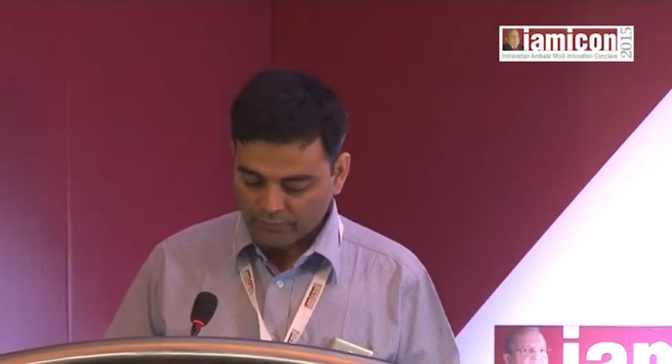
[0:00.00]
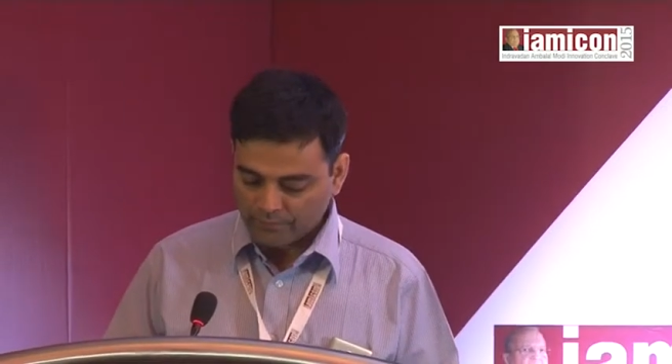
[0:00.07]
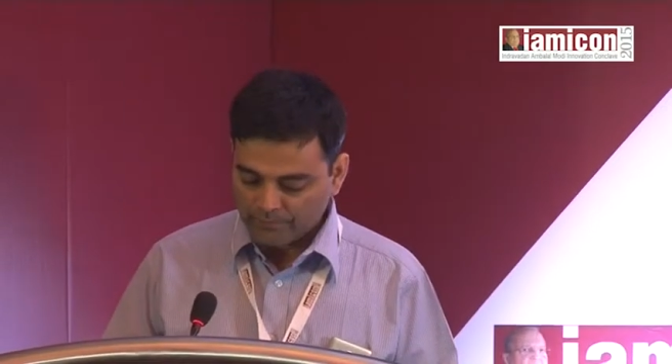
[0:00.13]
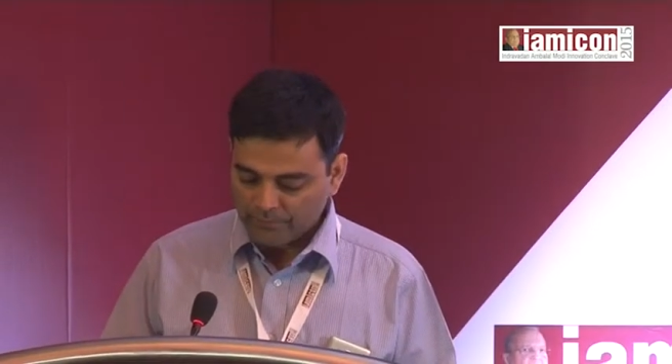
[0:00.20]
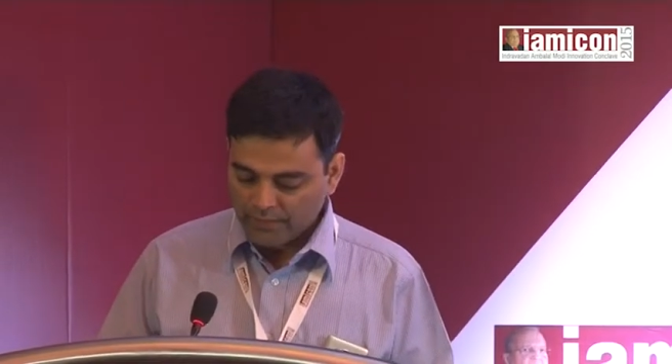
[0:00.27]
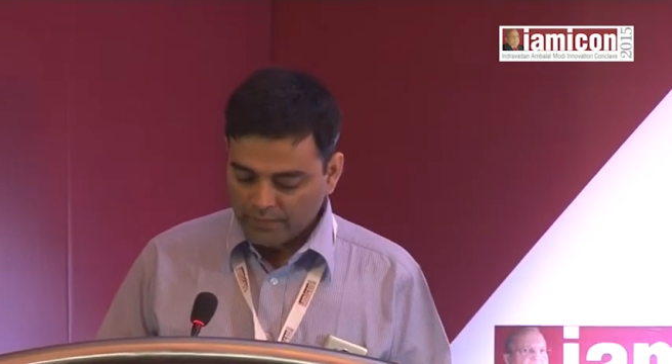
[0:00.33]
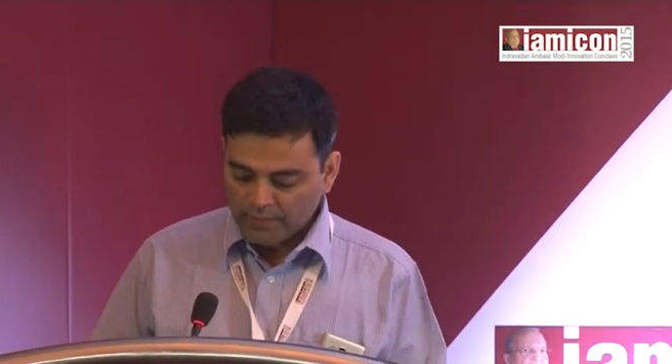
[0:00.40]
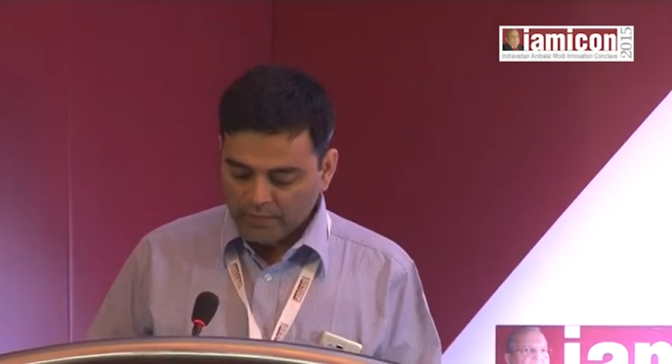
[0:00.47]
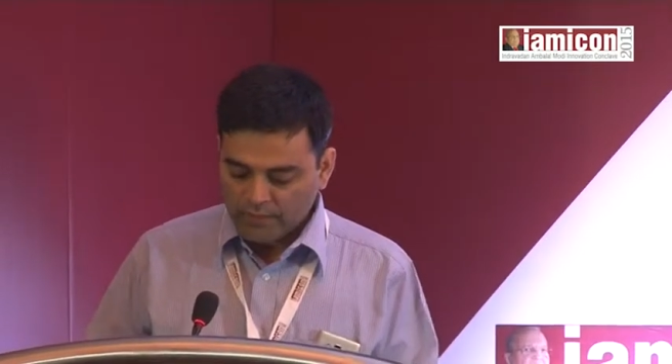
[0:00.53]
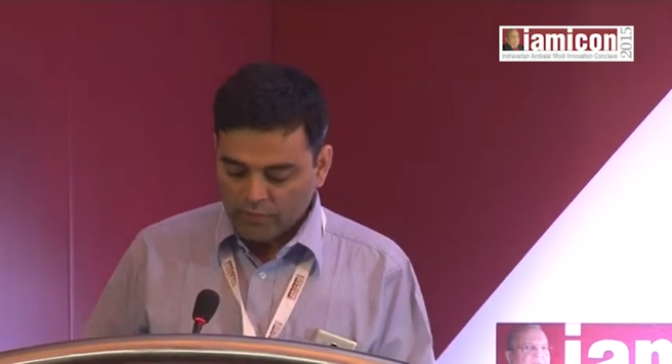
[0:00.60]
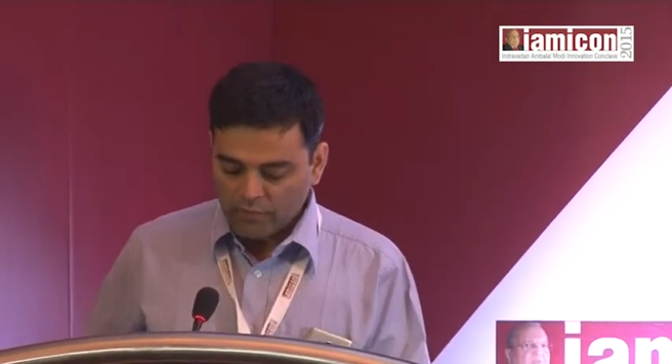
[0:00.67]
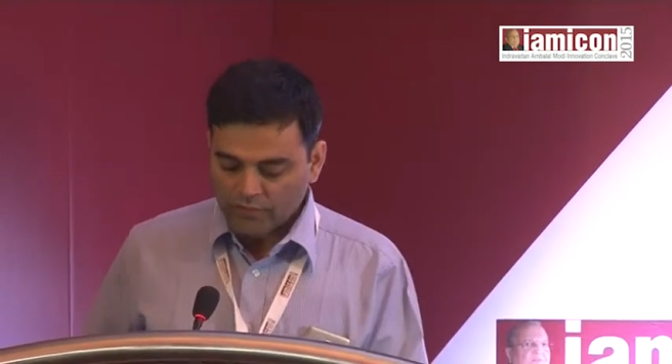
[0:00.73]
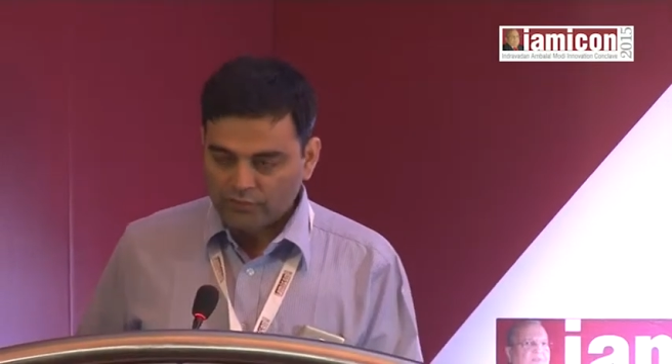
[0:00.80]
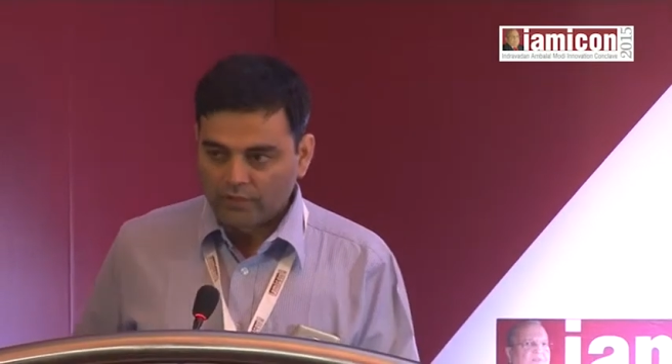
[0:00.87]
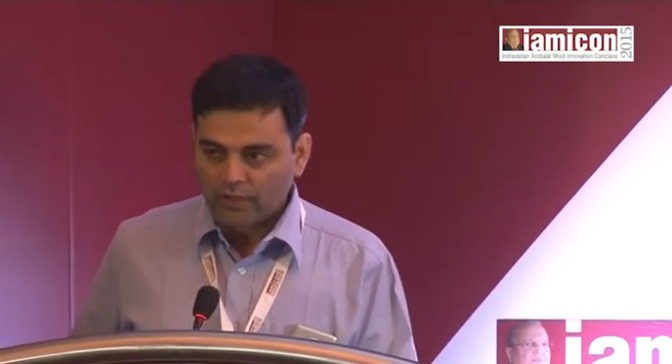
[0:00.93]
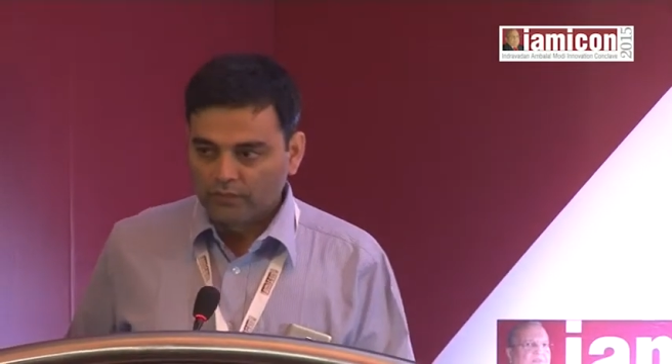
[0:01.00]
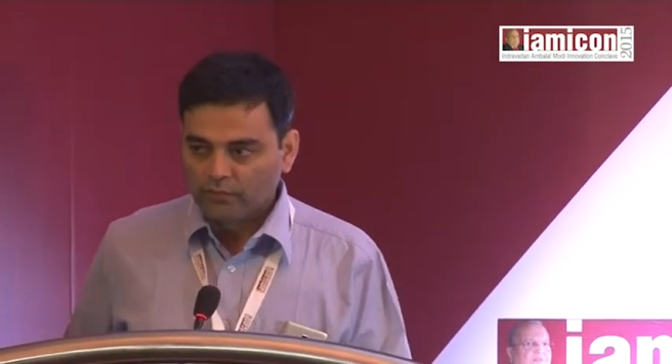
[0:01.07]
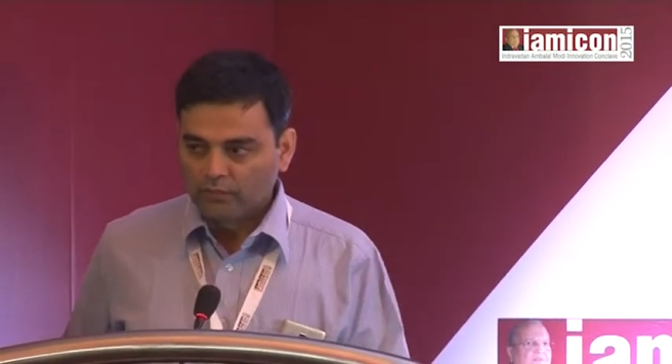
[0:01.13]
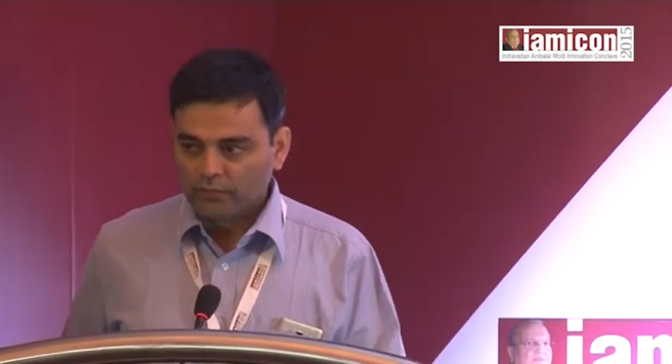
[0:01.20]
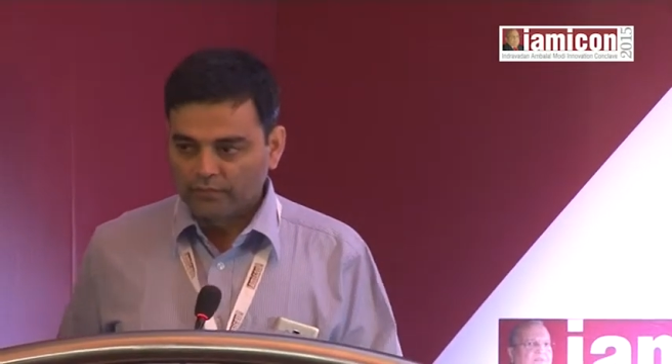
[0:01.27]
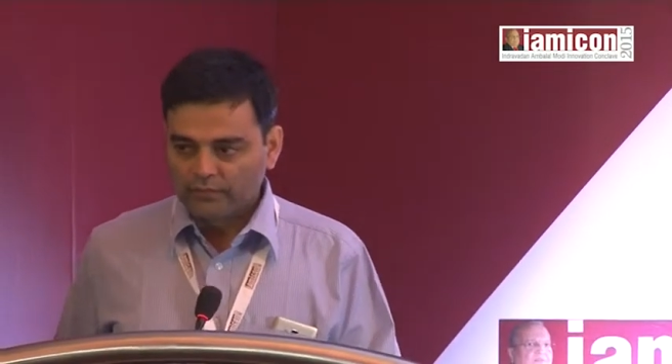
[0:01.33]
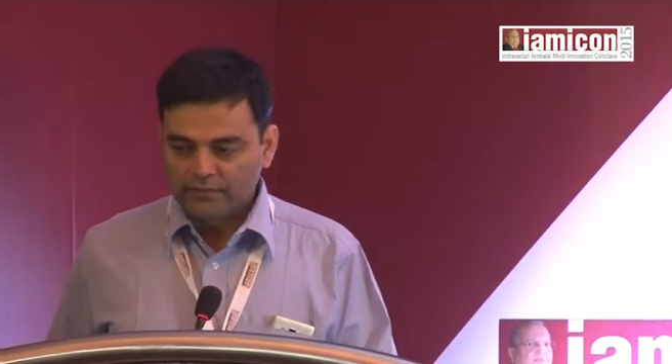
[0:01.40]
So
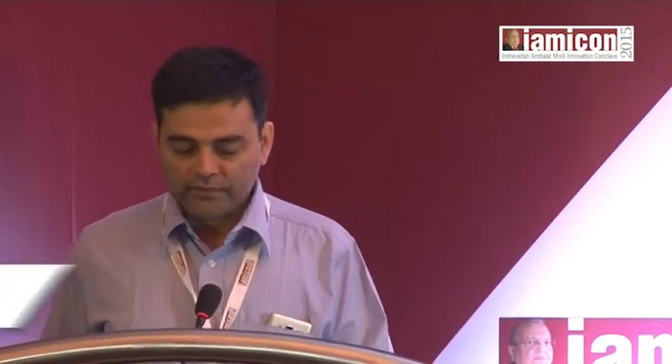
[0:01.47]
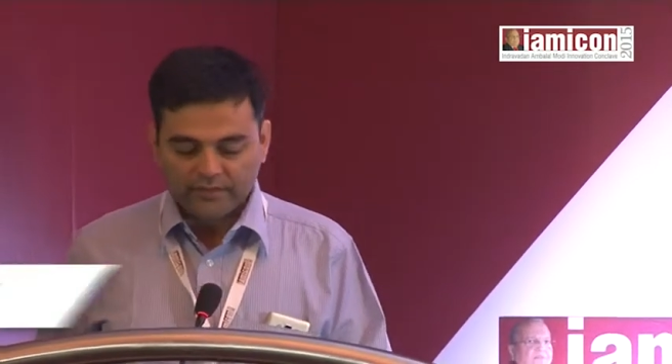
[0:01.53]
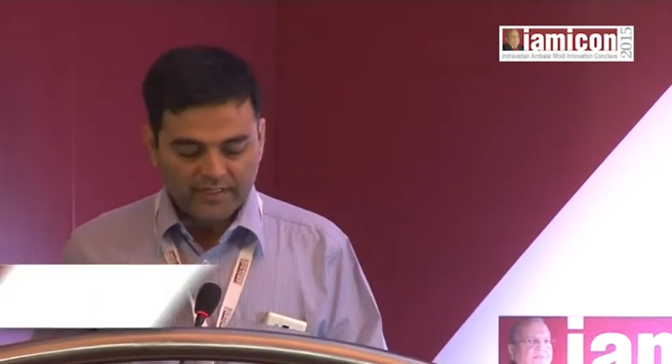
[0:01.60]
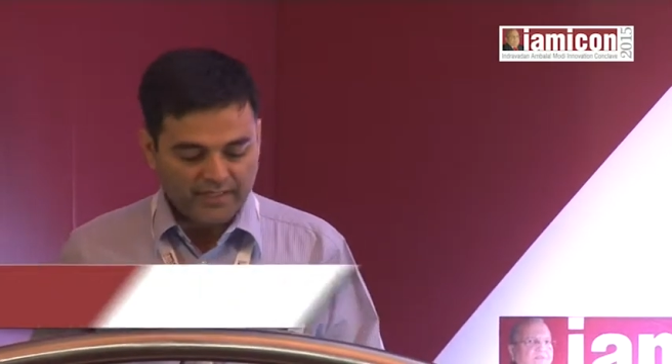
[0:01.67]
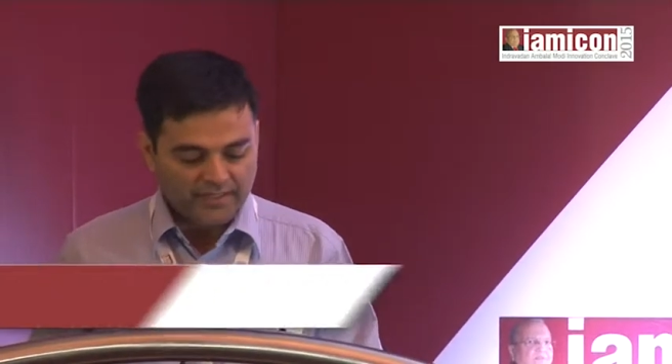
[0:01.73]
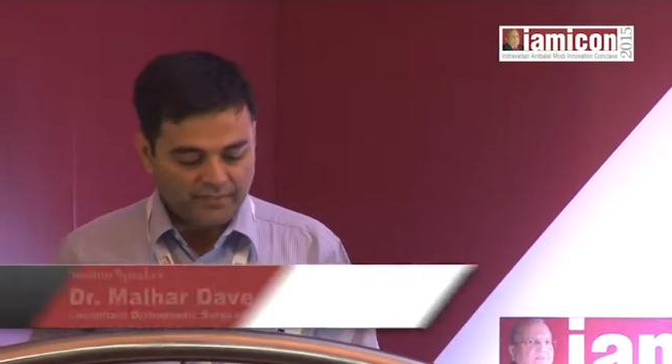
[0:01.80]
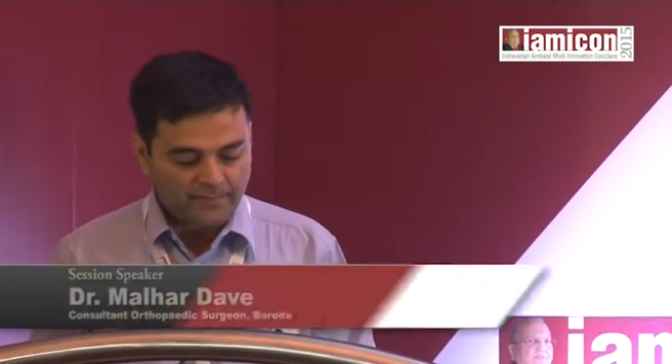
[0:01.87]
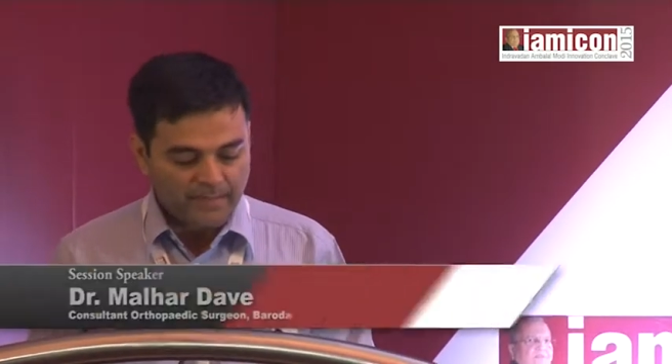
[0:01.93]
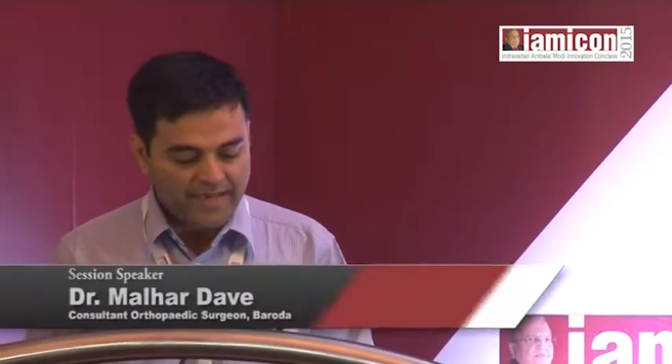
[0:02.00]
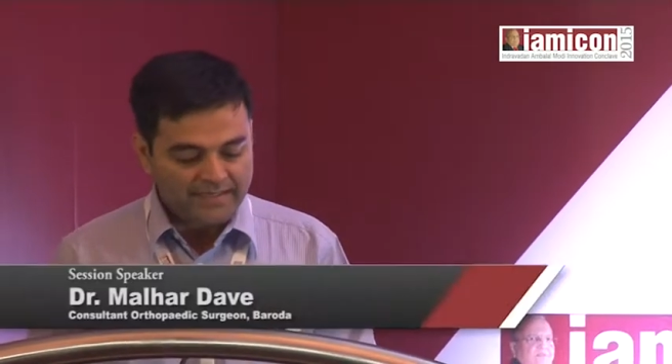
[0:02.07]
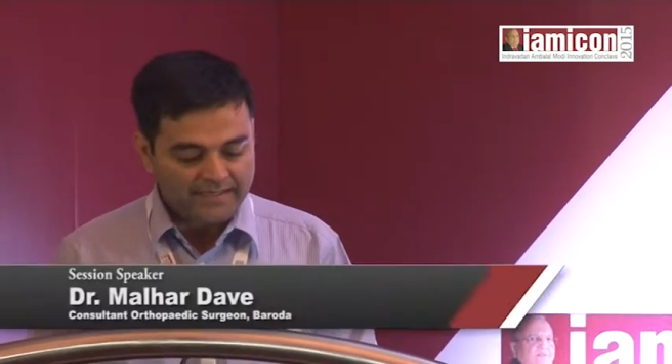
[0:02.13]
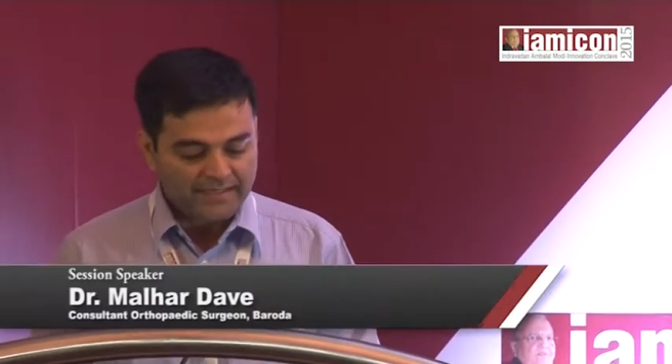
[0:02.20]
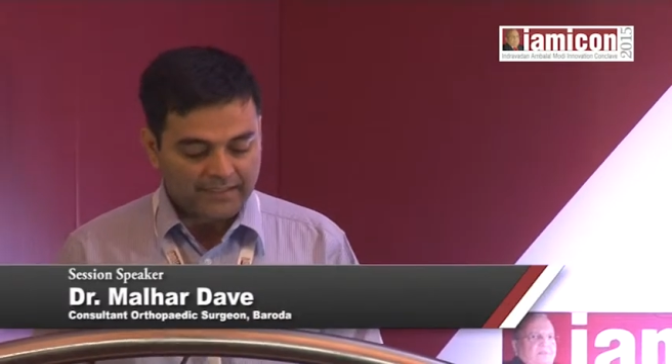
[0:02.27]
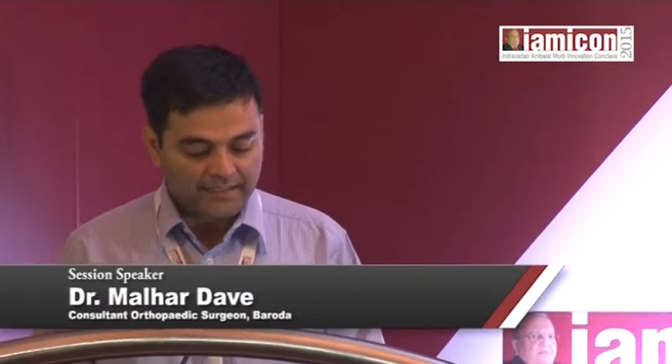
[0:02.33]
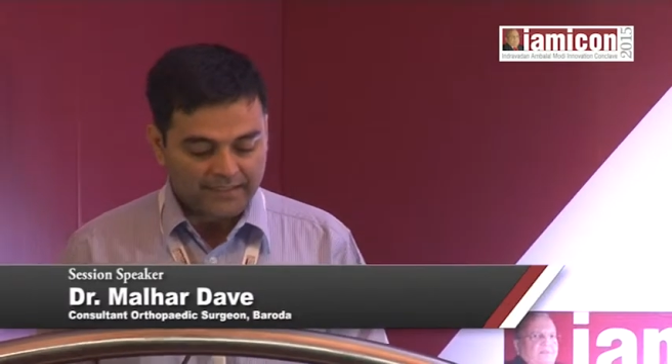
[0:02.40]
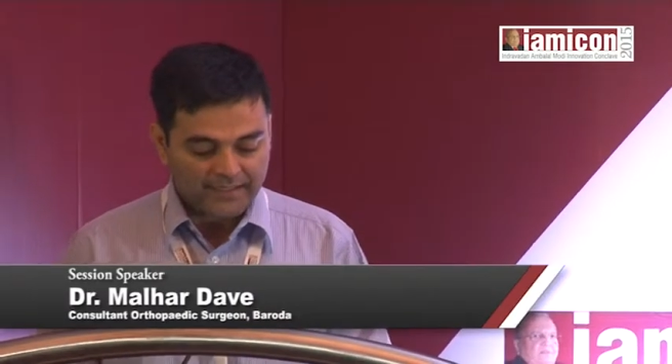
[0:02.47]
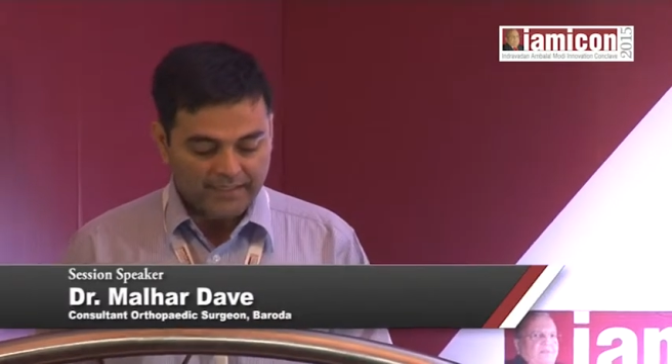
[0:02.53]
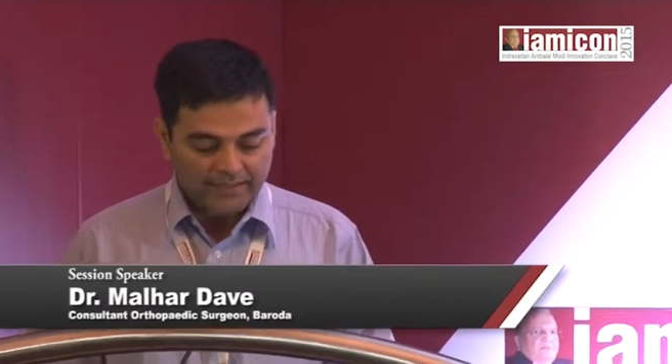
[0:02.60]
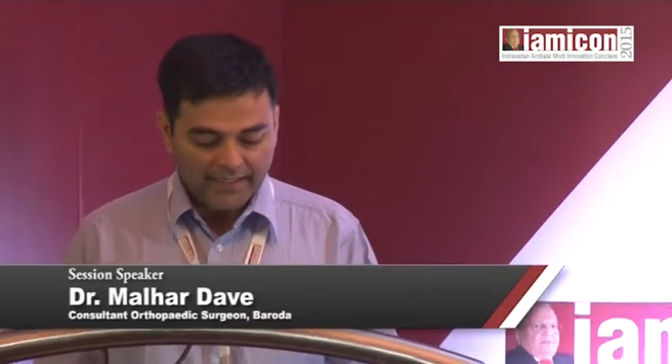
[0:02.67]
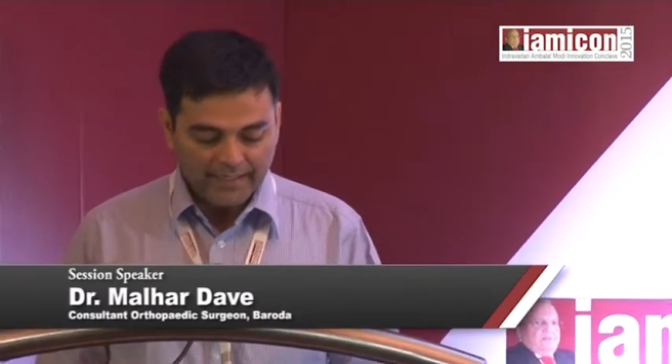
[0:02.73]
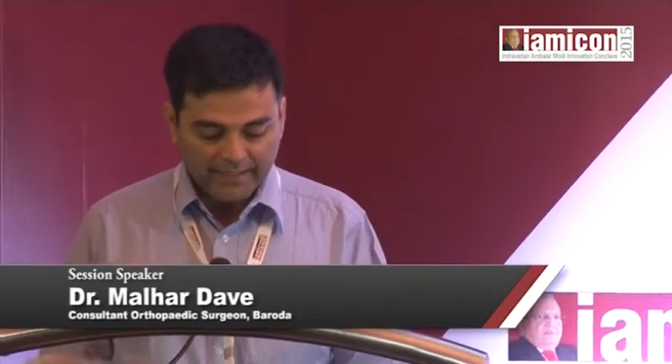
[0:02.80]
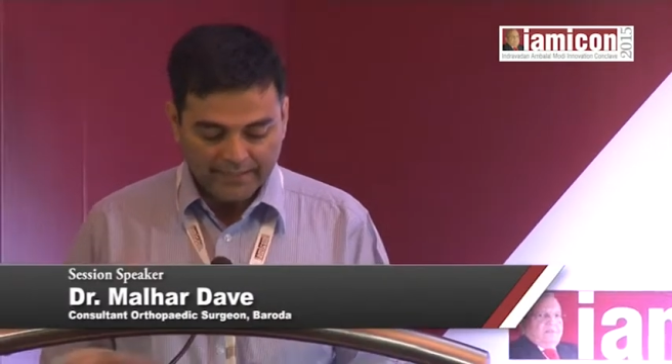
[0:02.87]
osteoarthritis is basically